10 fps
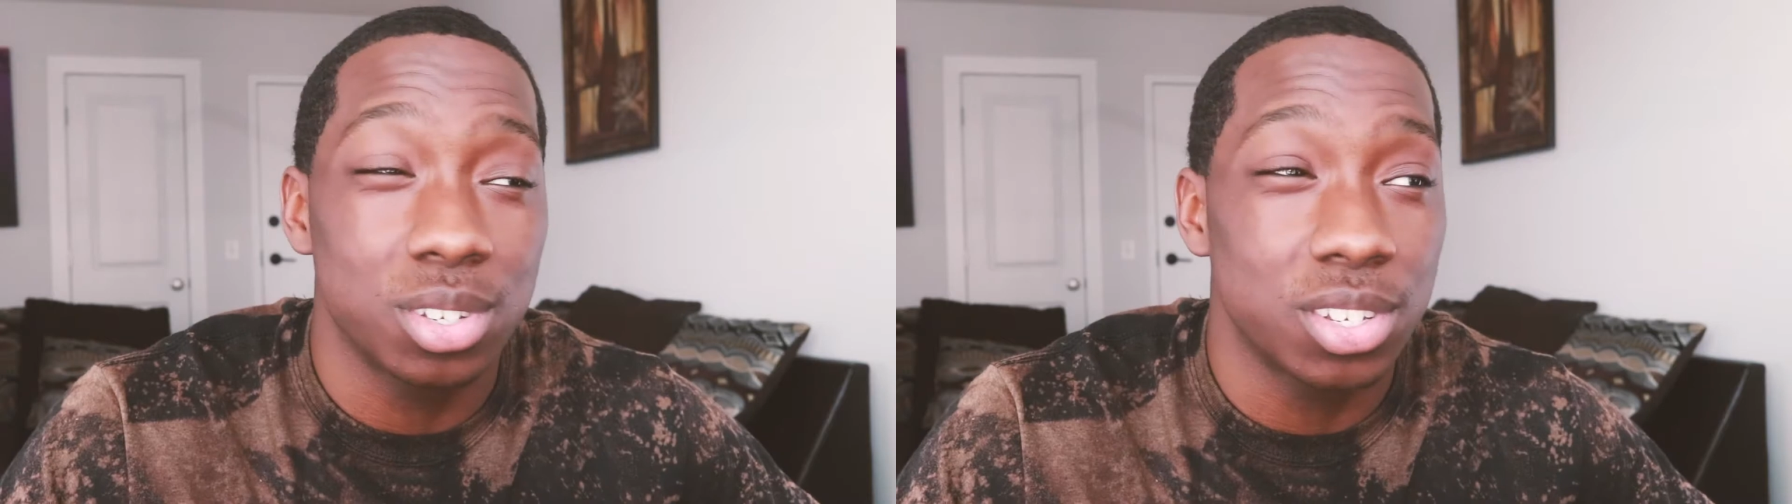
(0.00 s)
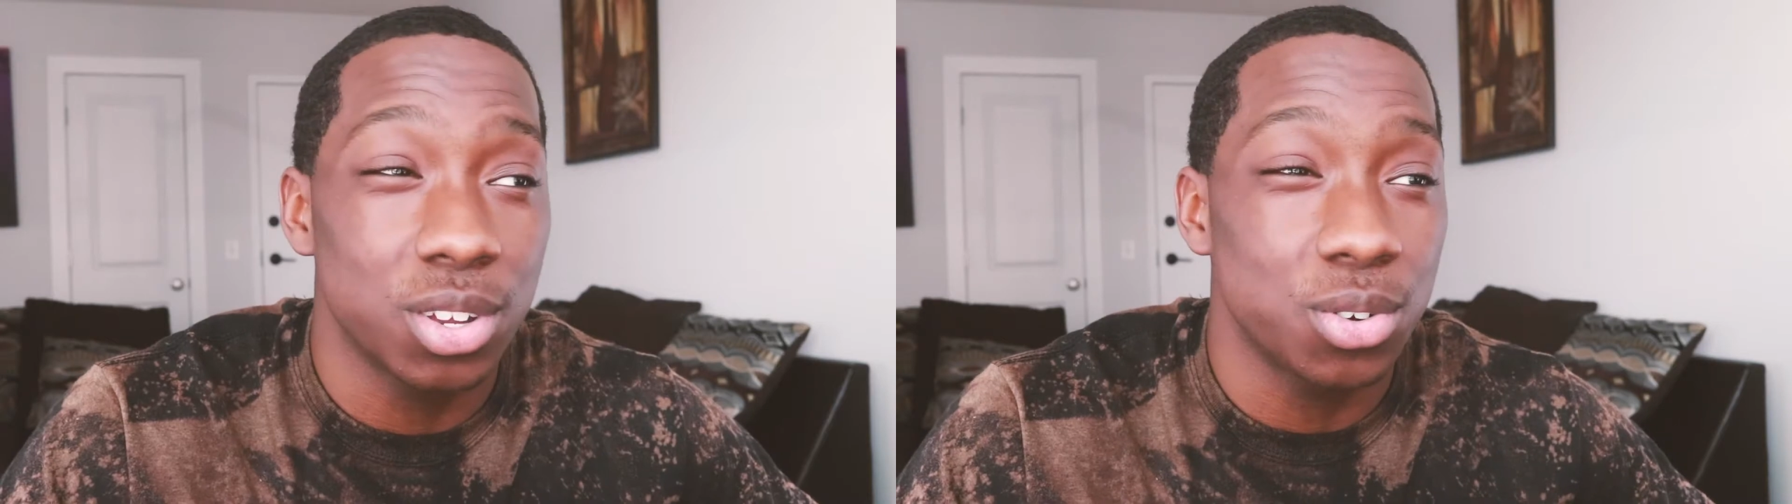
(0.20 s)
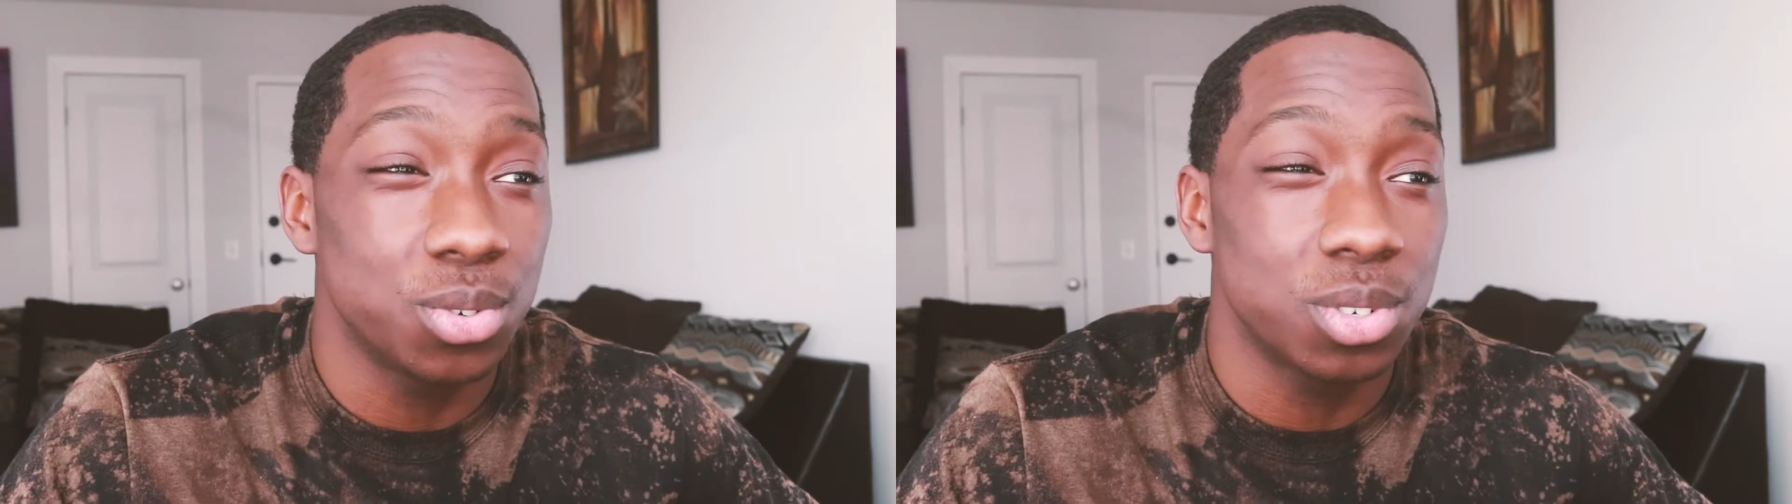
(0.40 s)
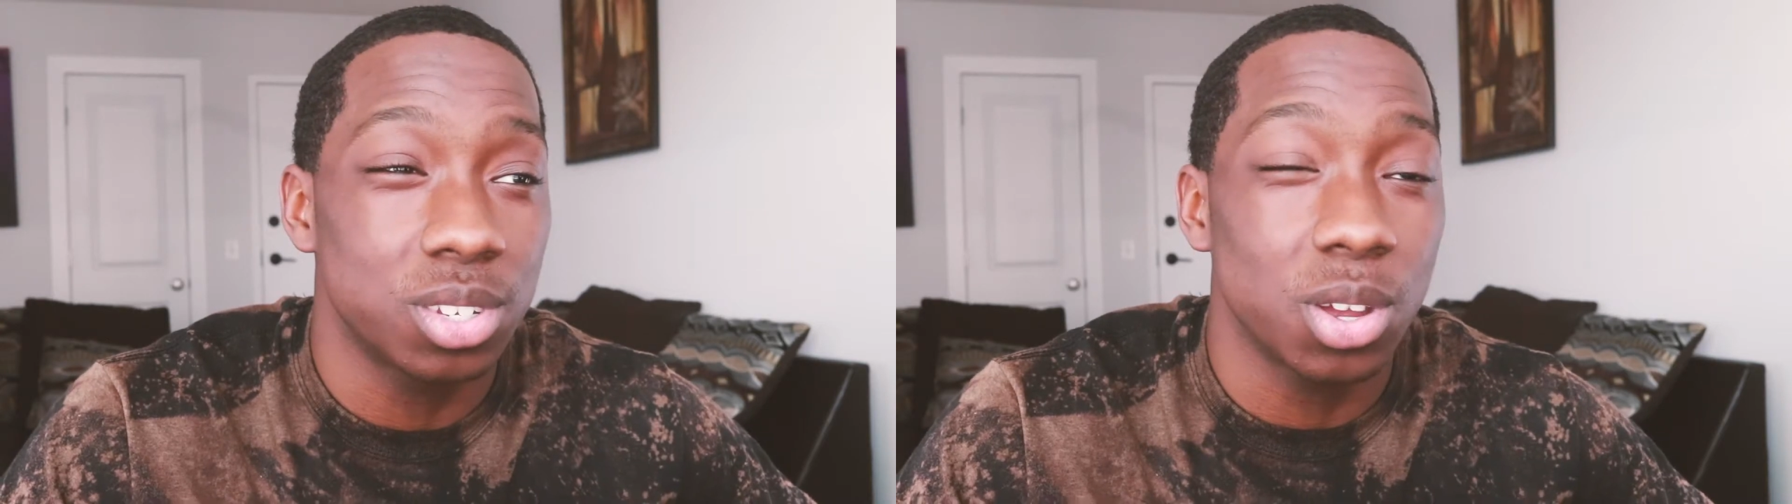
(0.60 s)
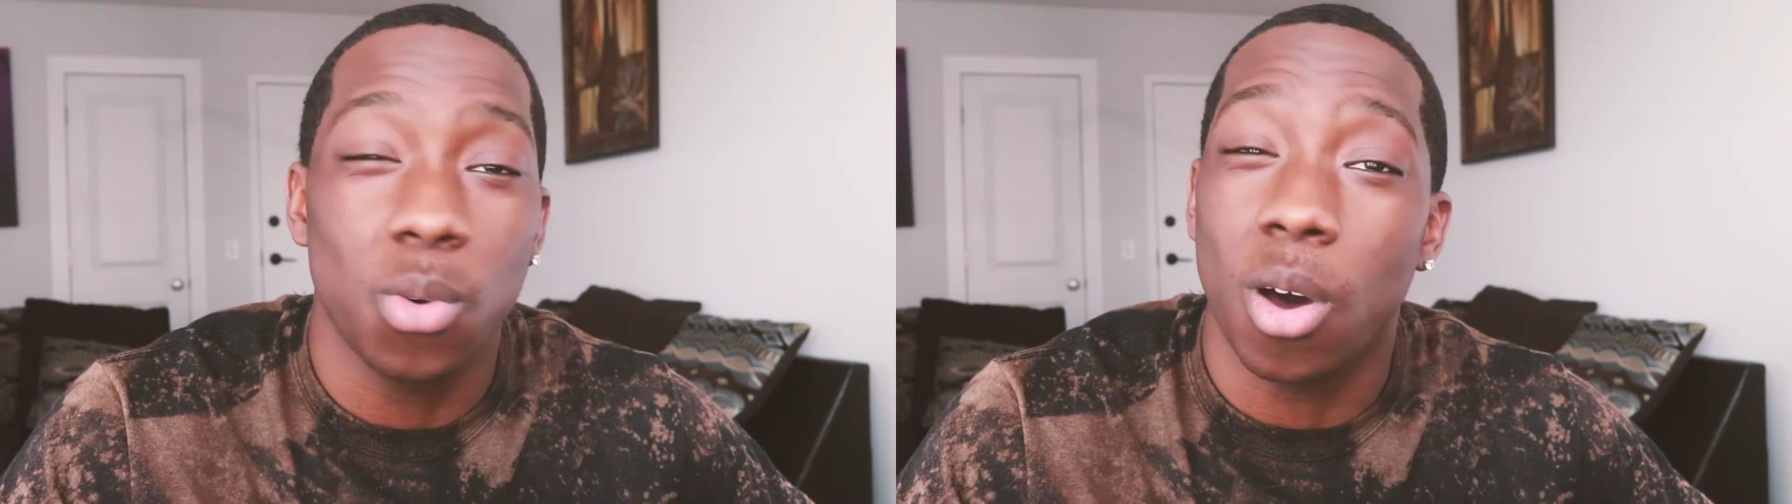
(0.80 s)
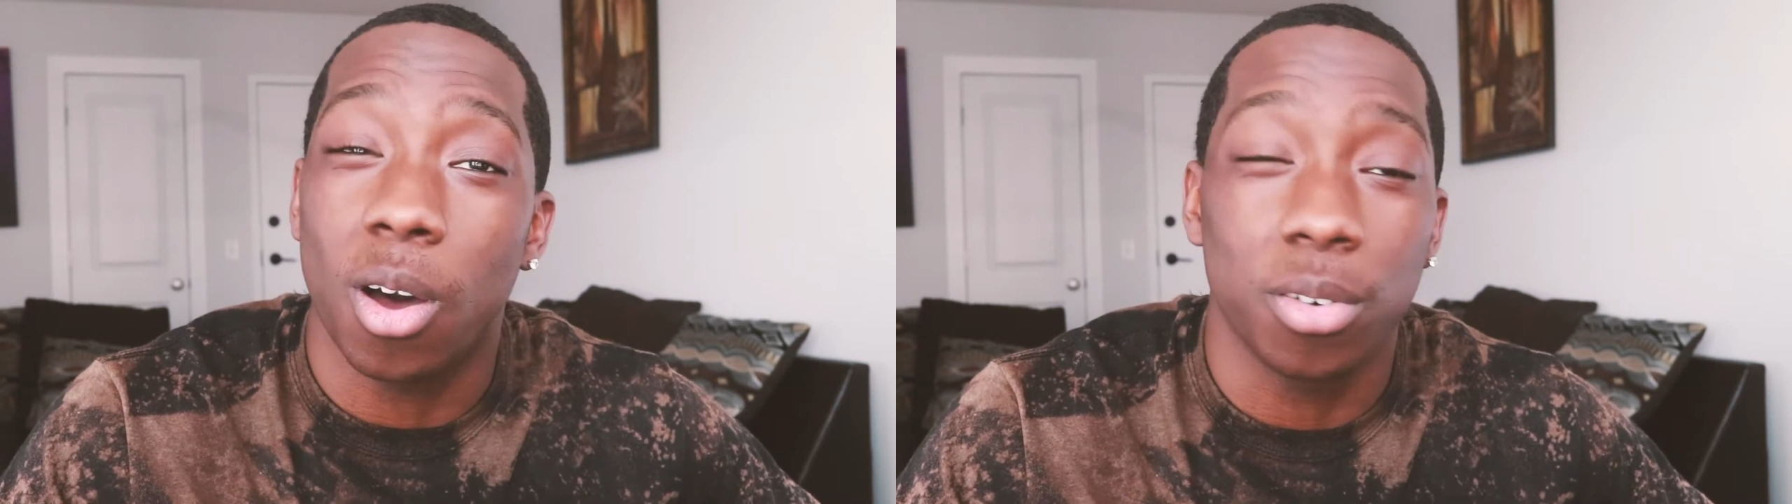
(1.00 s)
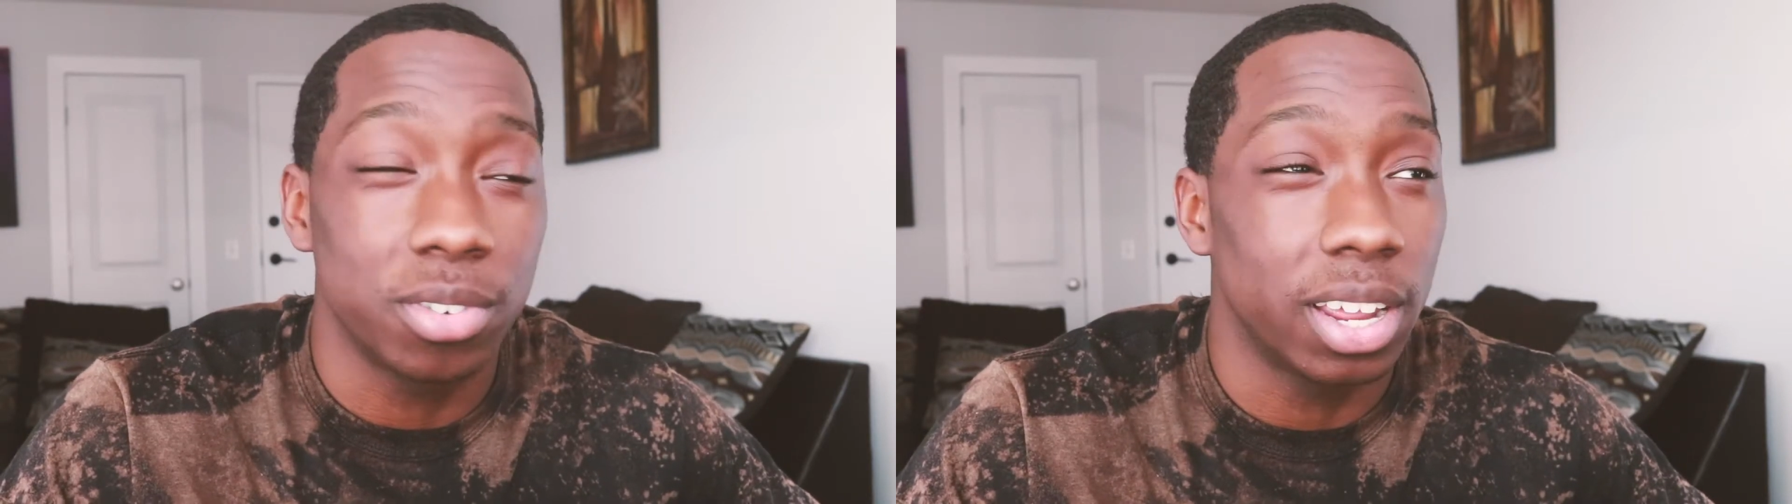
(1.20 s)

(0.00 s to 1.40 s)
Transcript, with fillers: so so off